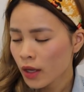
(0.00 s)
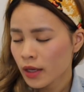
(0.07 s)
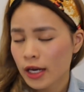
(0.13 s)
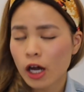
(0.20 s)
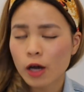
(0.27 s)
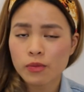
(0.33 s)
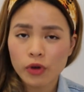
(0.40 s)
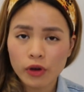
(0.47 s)

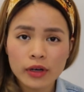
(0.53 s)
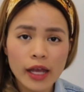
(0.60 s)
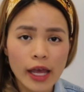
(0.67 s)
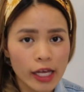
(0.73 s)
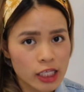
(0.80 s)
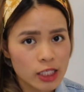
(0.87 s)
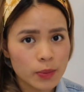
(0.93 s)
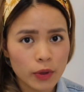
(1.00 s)
Now, I'm not an
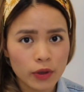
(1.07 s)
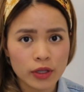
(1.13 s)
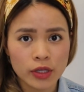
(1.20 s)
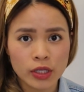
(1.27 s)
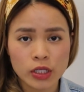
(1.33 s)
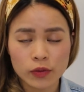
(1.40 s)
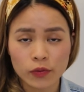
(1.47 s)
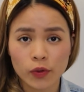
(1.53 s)
expert in
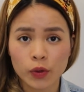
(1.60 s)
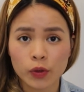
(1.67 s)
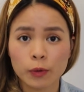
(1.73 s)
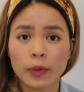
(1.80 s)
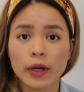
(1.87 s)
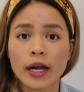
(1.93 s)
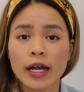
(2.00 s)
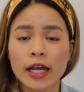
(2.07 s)
this field,
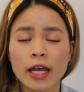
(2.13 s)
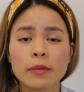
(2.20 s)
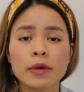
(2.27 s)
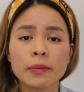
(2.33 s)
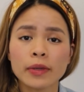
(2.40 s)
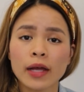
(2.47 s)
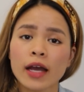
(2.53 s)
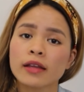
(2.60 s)
but I am
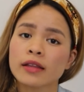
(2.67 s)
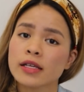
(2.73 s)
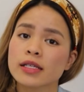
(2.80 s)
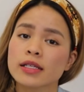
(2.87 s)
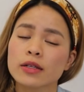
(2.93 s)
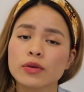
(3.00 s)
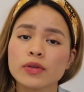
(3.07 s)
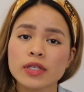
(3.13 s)
applying these
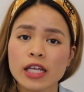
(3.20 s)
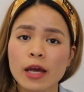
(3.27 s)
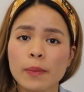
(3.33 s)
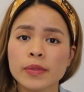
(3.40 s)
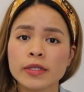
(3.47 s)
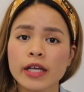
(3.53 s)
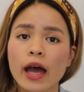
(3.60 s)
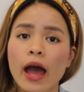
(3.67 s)
little
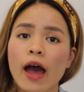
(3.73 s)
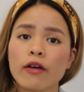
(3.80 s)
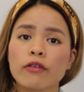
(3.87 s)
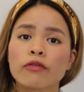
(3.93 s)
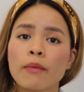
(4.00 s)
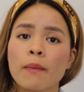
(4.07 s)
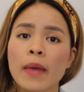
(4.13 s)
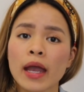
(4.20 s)
steps that
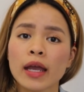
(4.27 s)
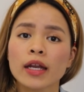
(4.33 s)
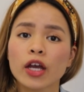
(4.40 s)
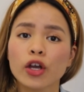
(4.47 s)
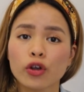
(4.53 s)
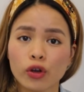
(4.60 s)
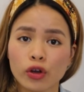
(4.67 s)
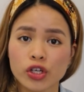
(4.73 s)
have made a
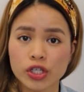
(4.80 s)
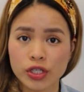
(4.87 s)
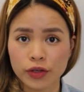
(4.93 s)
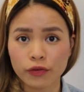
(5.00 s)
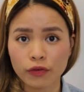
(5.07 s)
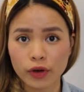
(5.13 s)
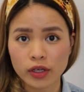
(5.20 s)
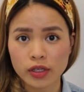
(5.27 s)
huge
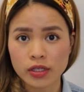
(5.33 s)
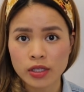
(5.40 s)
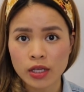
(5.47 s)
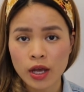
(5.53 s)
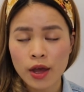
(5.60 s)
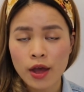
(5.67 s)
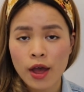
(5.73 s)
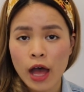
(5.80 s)
difference.
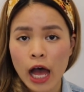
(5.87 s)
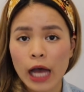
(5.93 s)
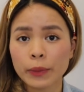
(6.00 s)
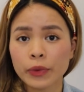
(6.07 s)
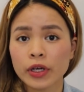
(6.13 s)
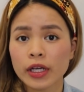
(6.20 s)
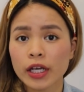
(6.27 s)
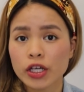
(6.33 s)
I'm
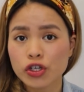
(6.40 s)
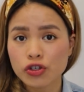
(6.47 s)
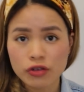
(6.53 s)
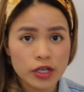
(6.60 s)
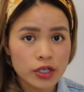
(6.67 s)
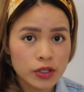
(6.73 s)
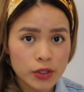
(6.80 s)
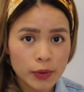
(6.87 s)
going to get
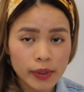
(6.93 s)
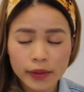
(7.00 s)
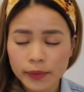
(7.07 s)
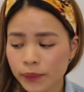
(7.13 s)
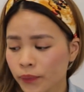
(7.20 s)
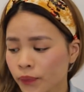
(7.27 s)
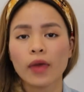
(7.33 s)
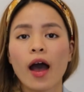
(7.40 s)
straight into it.
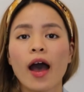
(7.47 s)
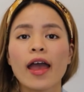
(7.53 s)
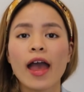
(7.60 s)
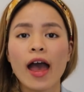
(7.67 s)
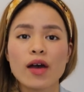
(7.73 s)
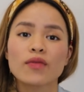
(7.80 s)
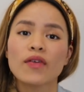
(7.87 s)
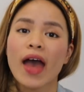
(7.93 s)
I
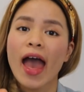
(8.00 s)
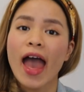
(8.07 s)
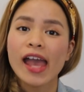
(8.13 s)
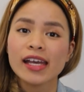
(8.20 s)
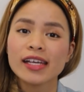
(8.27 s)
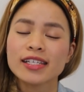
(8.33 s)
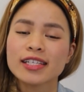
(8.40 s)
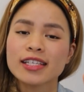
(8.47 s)
have
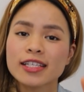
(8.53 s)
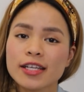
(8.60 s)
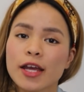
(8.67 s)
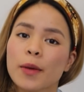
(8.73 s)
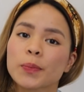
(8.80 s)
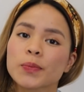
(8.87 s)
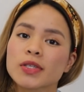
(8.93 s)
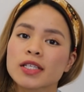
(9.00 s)
eight
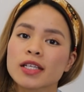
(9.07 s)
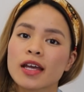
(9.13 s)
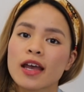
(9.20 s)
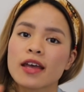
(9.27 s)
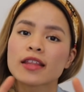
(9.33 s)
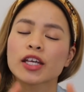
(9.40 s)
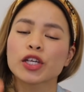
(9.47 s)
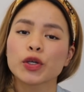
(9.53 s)
steps
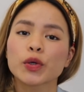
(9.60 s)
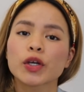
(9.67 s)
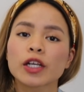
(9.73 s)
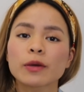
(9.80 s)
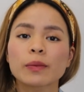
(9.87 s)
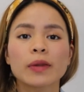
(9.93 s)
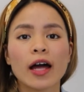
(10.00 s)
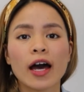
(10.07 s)
that you can
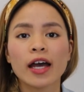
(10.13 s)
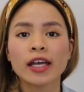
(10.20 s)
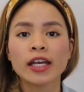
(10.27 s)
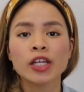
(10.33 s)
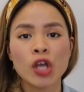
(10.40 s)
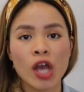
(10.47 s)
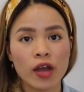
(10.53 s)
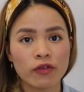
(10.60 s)
apply
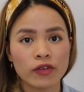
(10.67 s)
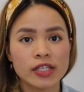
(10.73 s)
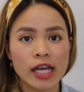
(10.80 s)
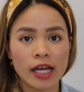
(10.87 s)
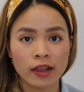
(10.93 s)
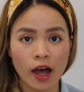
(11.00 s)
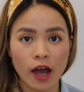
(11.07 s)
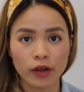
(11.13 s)
in your
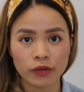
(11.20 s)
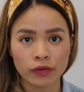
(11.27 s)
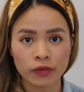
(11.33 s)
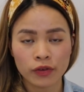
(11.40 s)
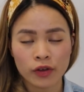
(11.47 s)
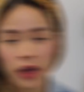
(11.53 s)
everyday life.